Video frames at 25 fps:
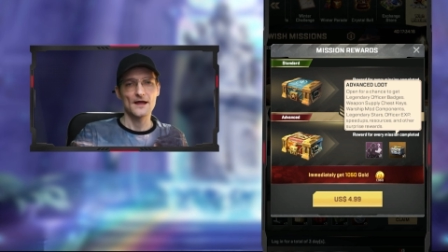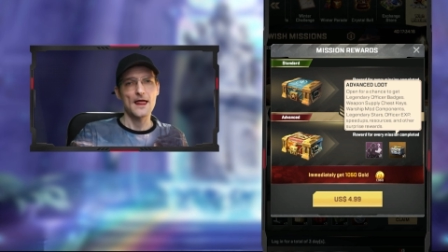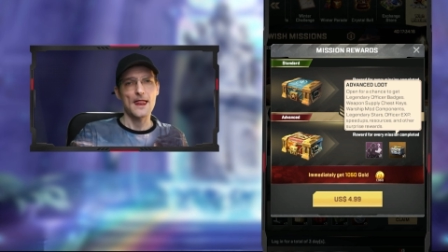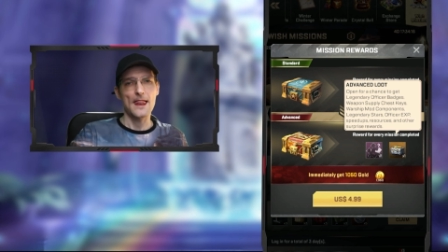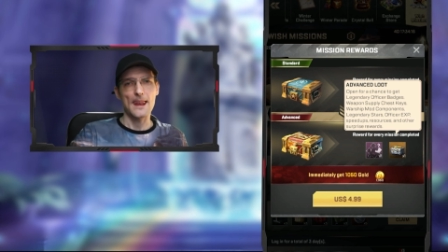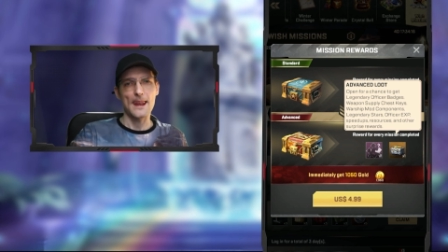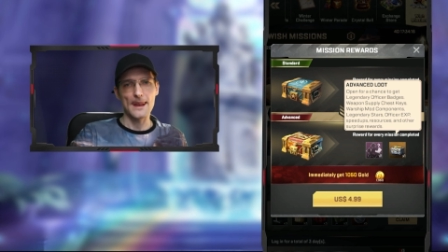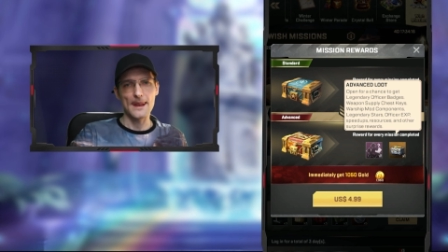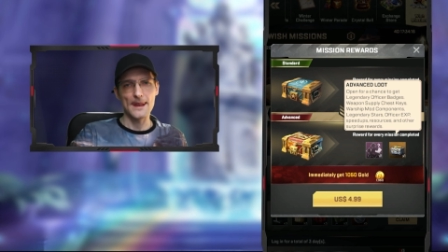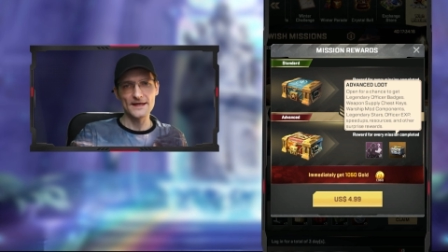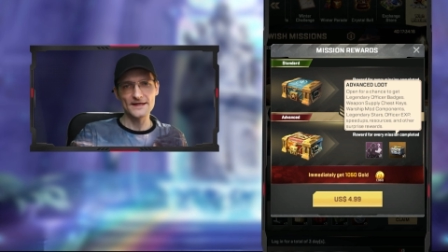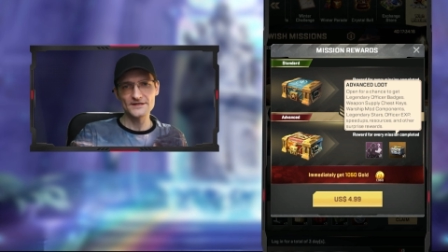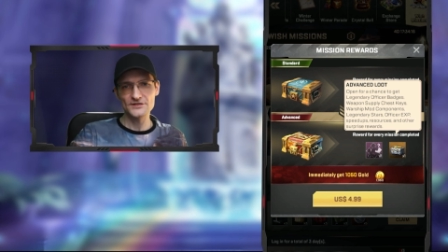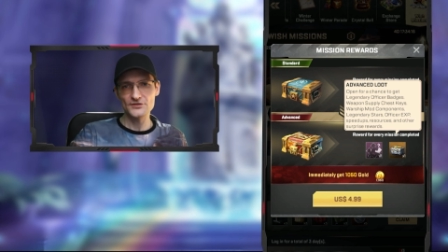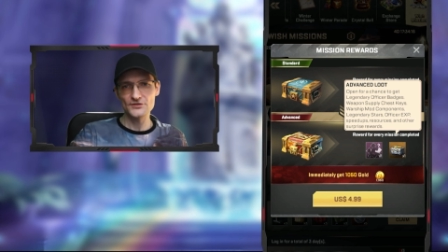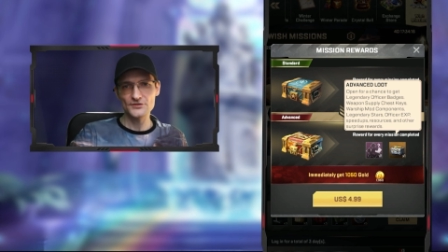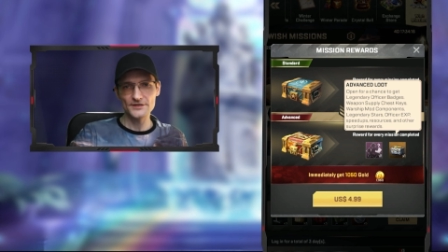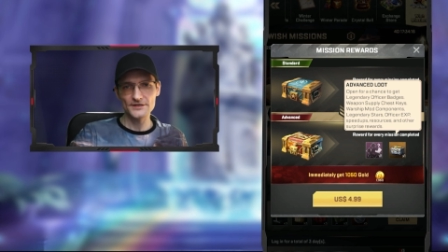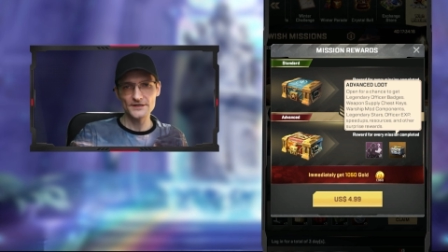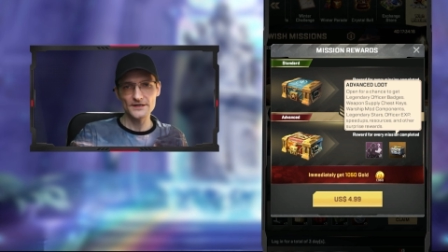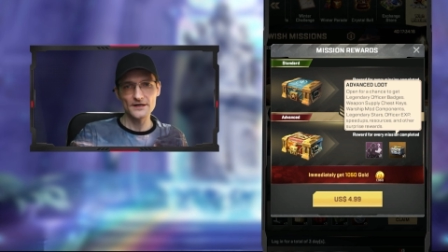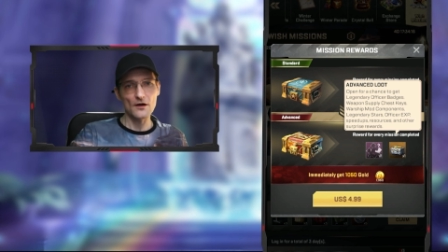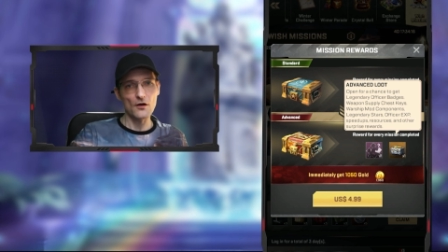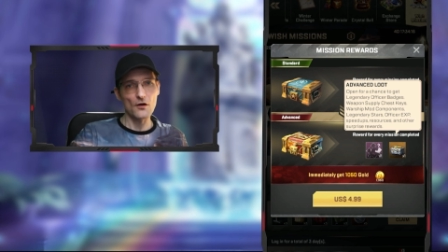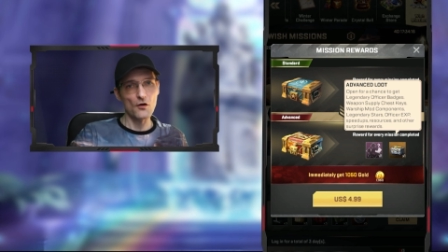
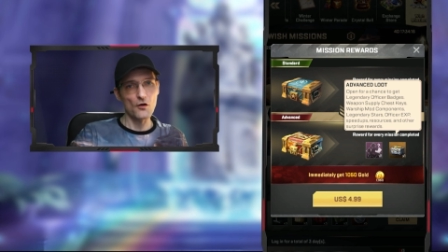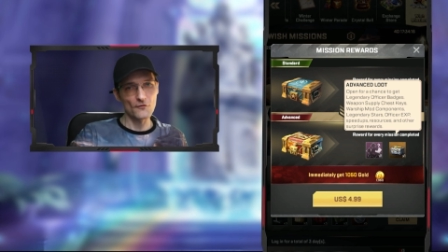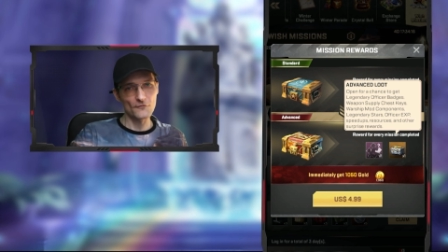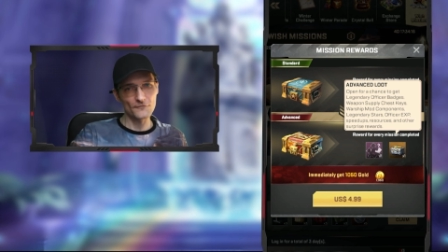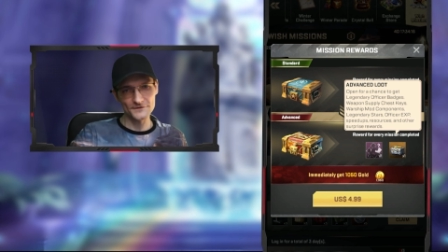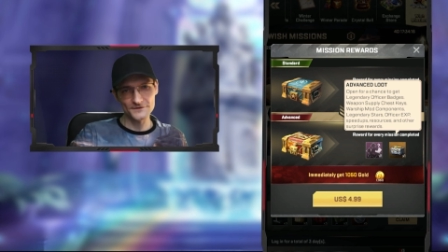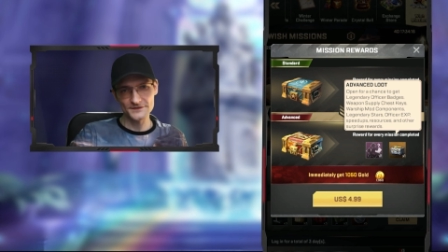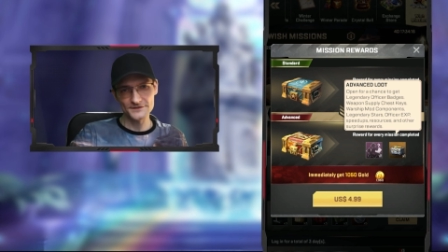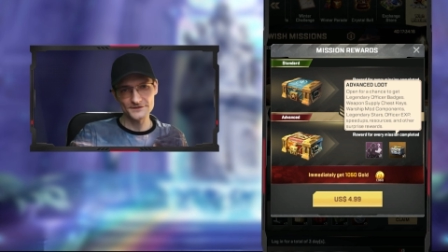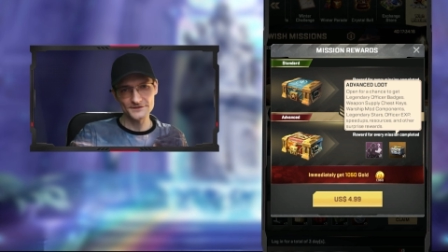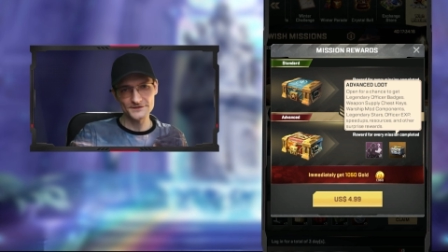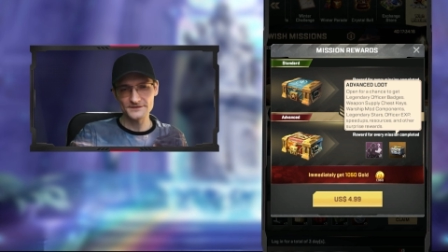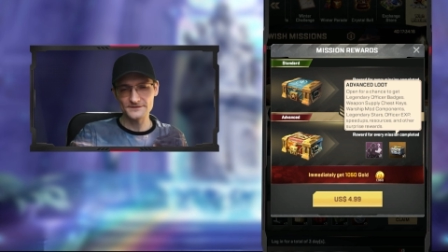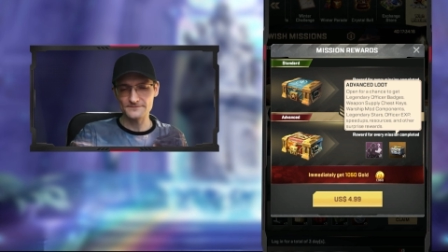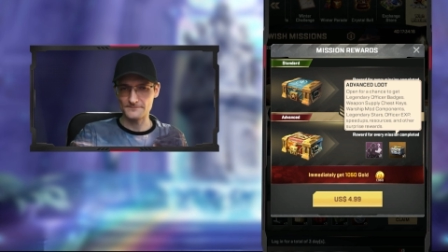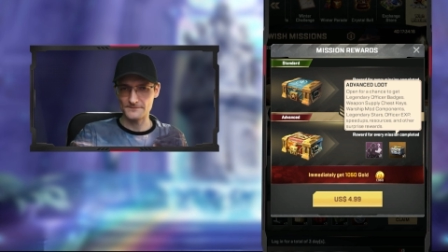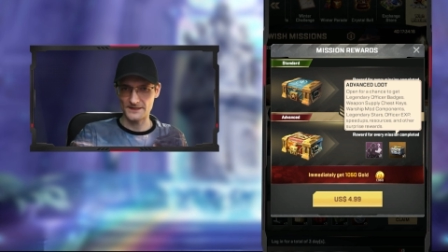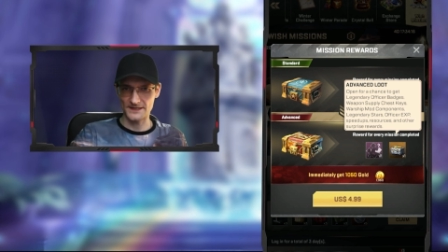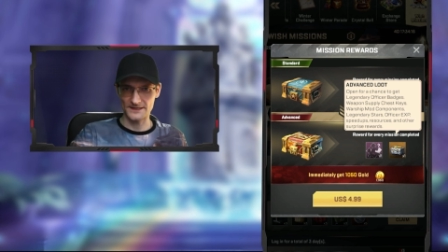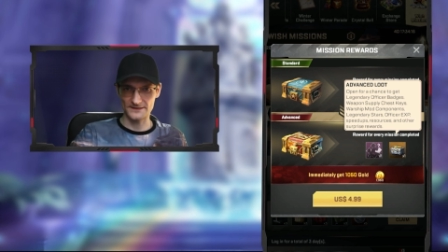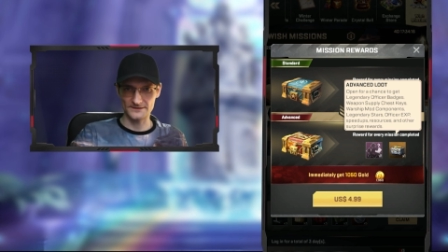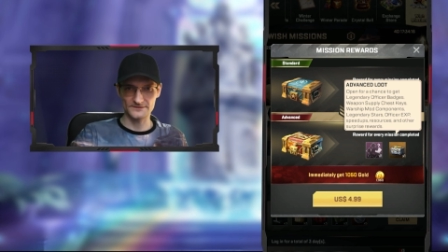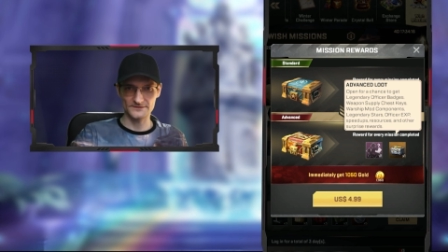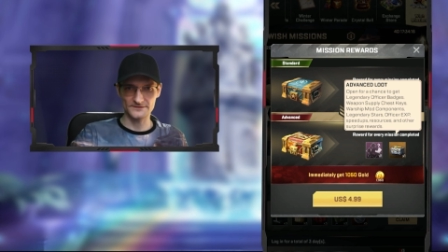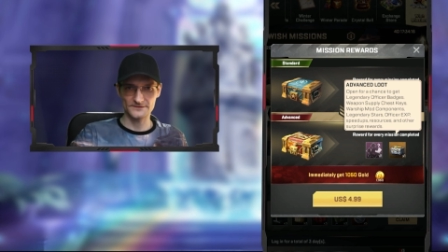legendary officers'
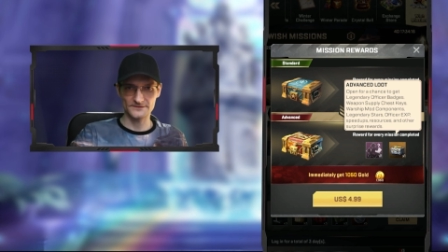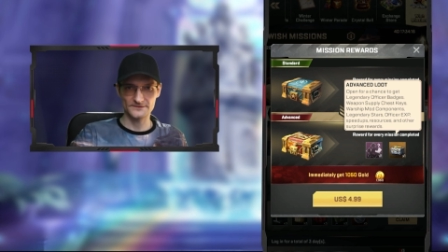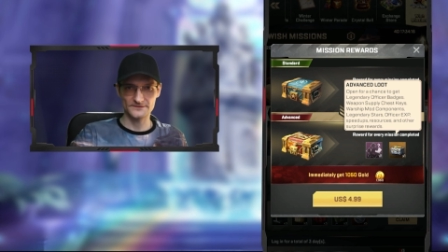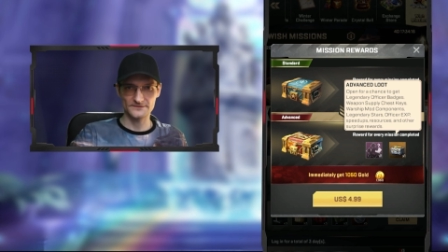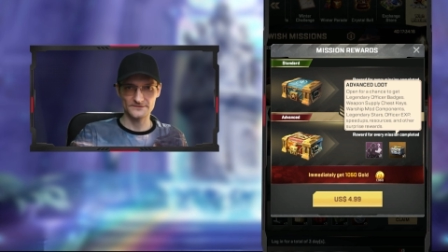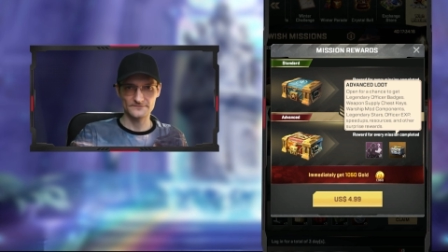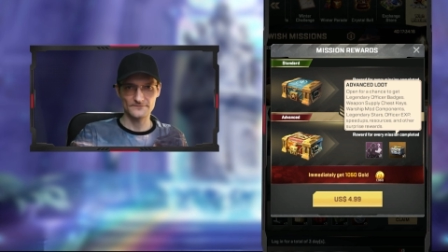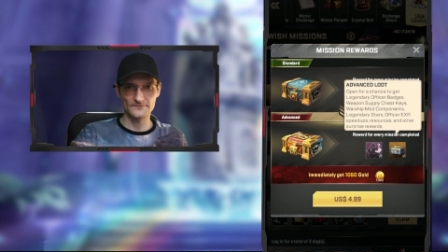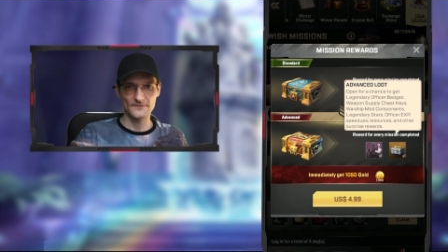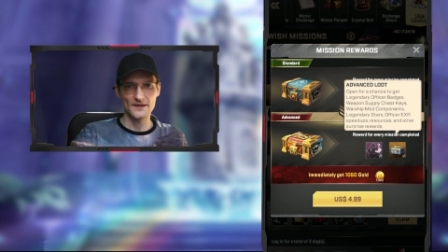medals,